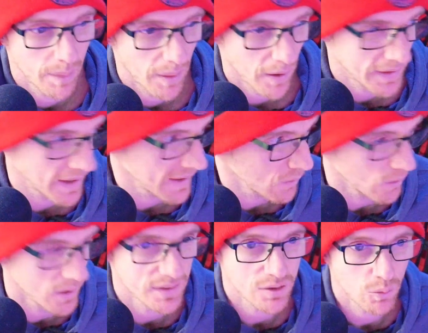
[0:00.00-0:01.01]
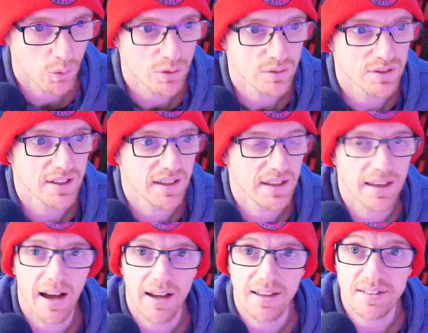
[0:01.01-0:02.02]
Okay, guys, so what you'll see here